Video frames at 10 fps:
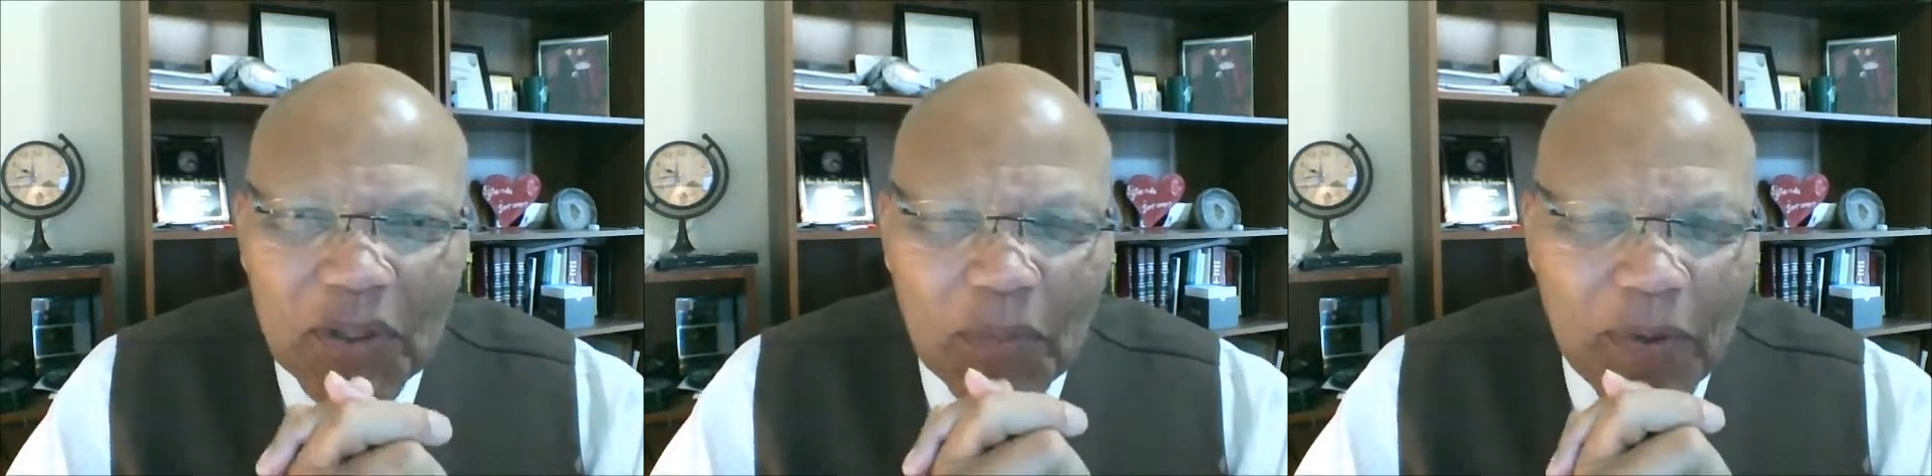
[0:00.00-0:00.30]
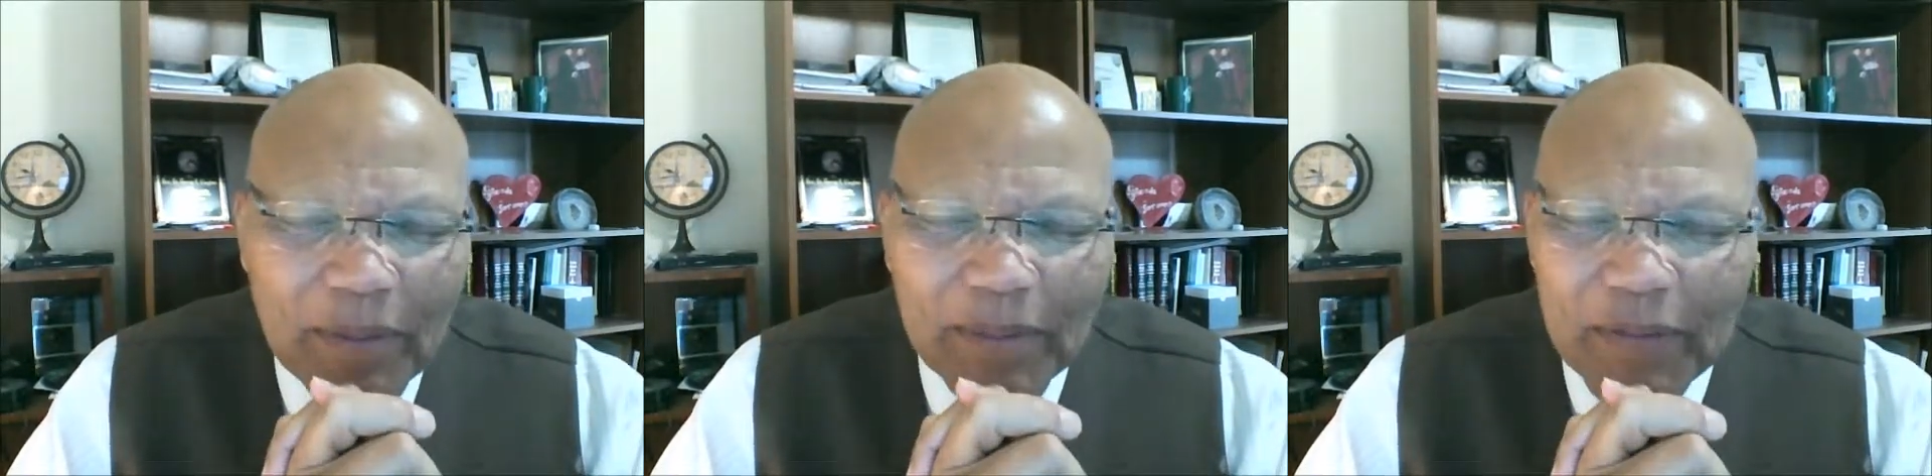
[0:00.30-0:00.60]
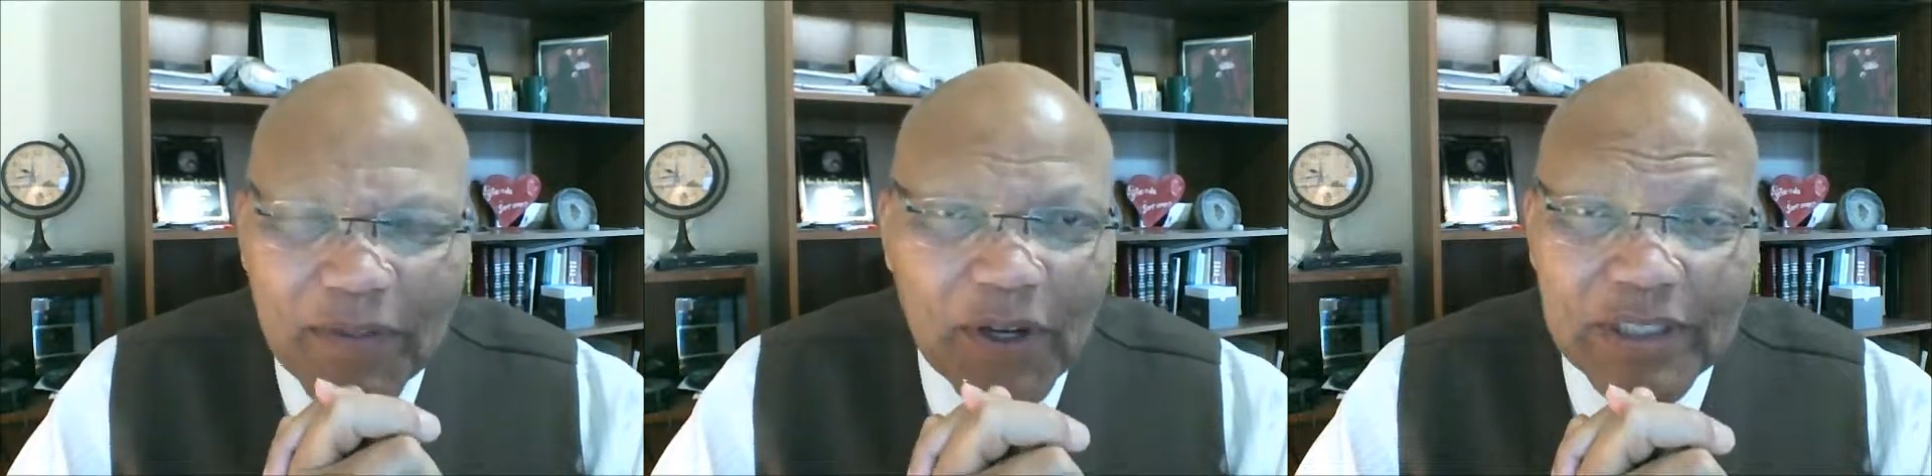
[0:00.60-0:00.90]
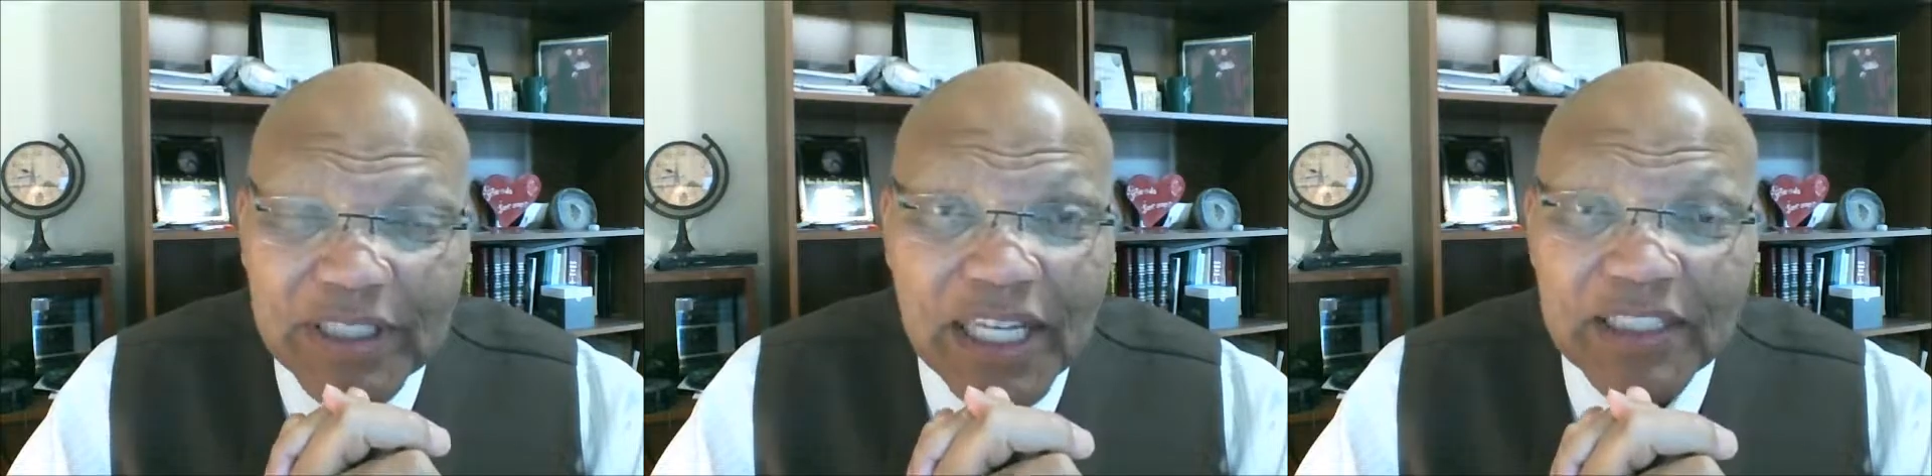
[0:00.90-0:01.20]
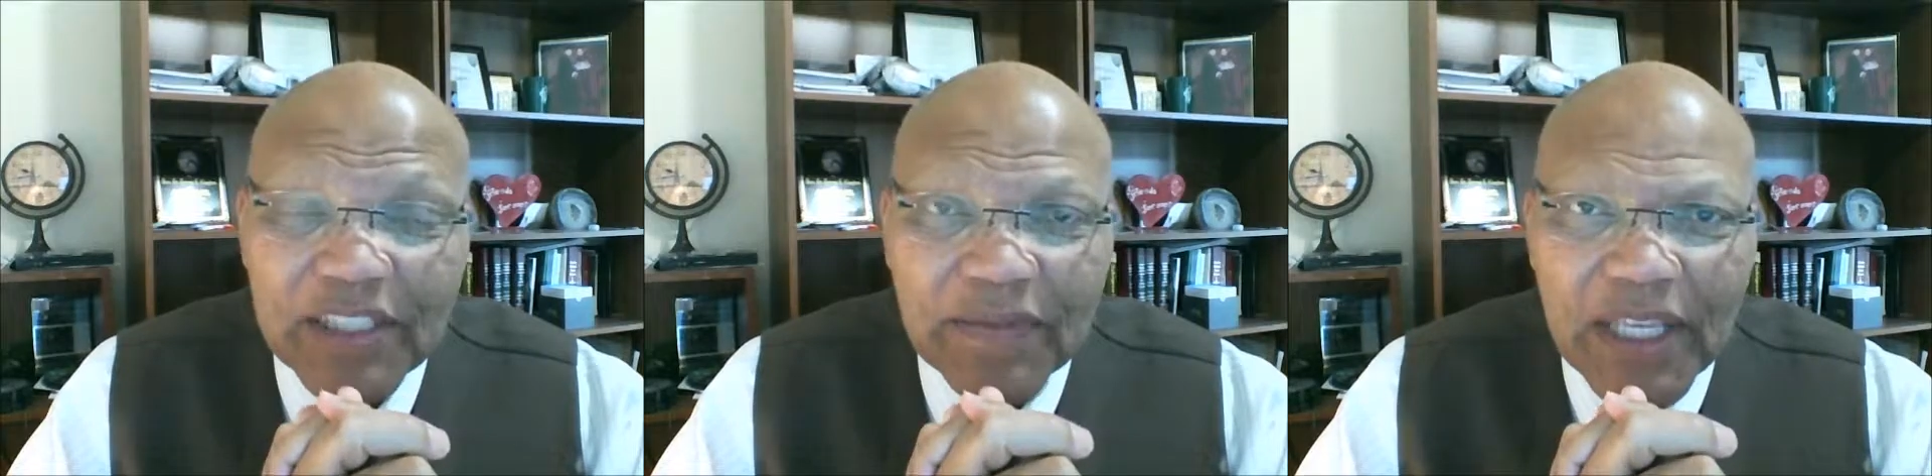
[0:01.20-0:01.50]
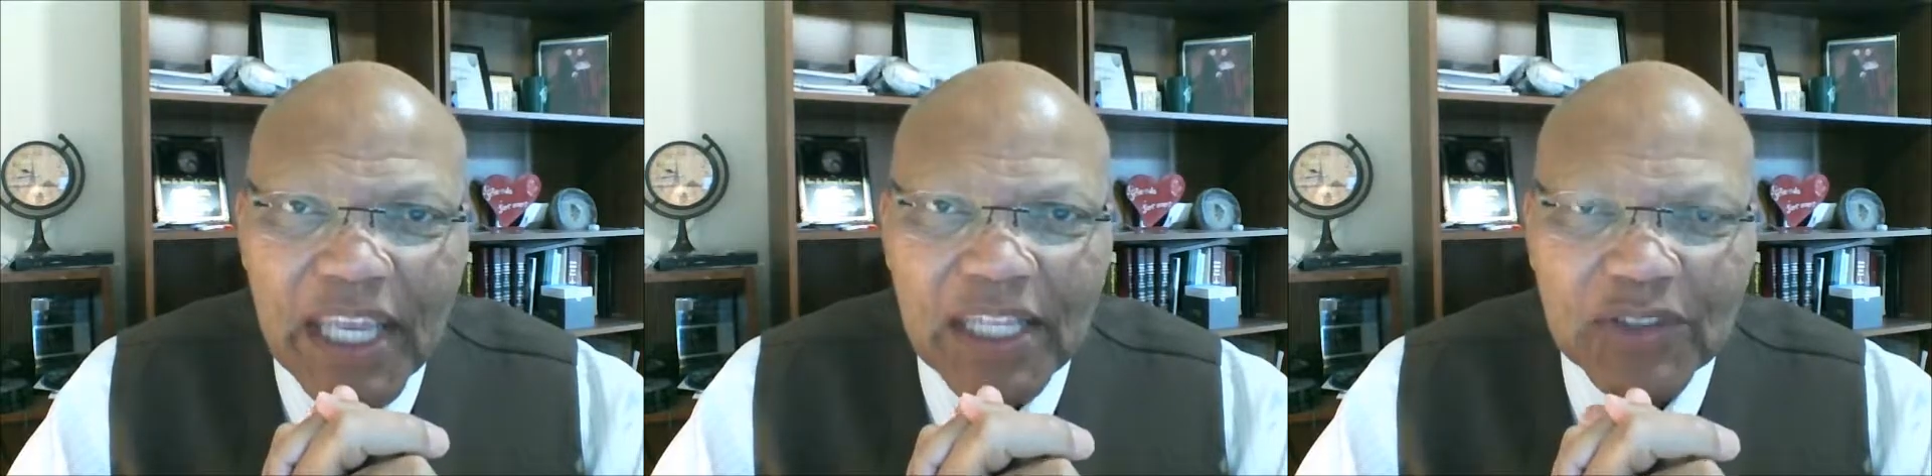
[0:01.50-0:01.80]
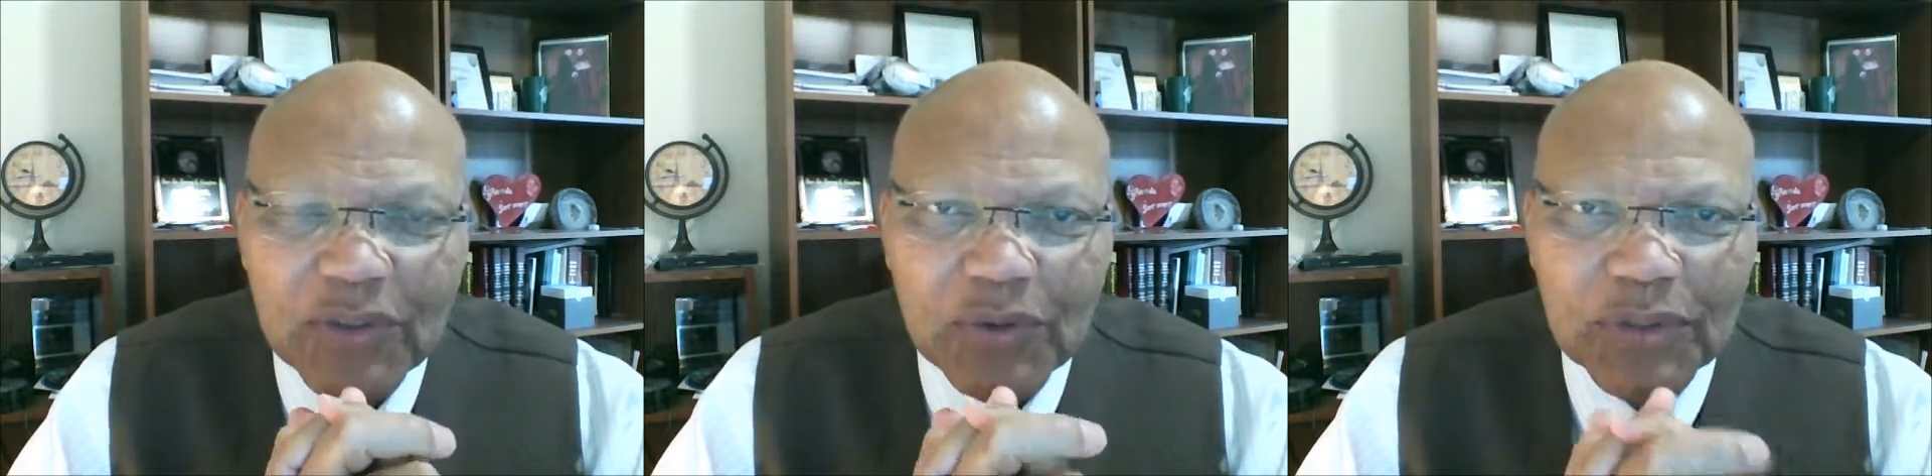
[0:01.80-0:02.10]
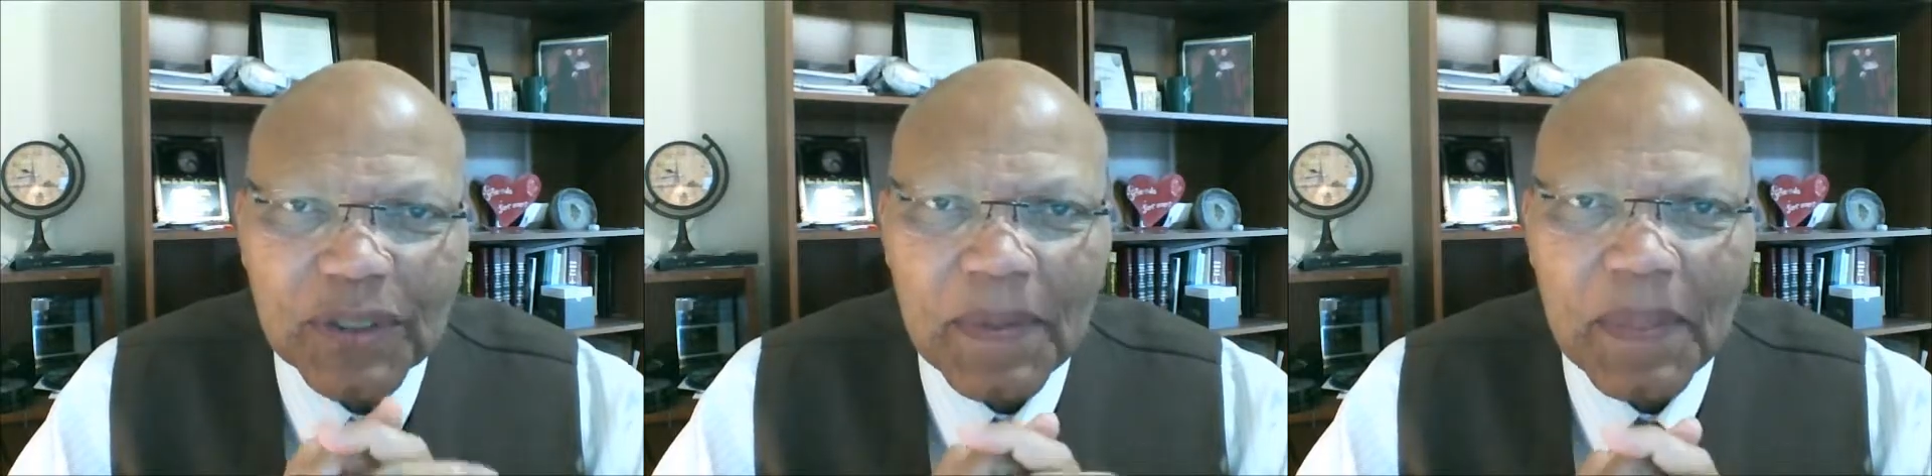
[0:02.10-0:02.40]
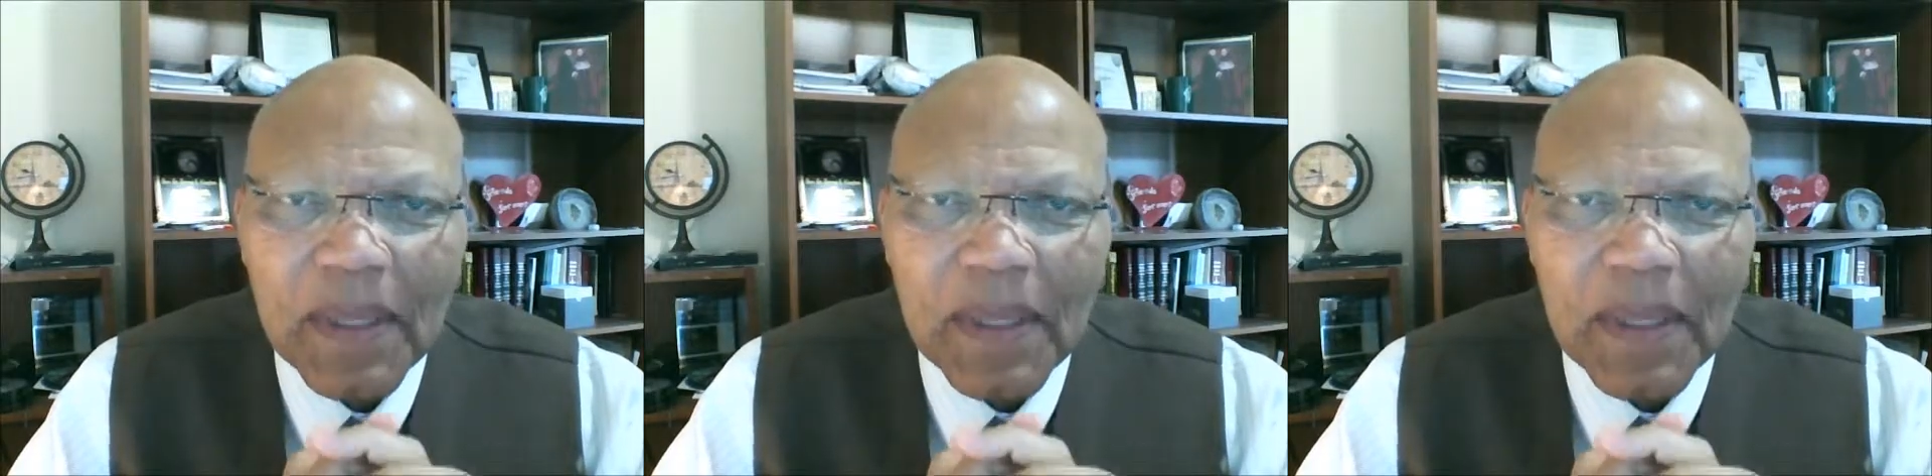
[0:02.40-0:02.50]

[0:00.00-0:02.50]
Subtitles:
probably very scientific answers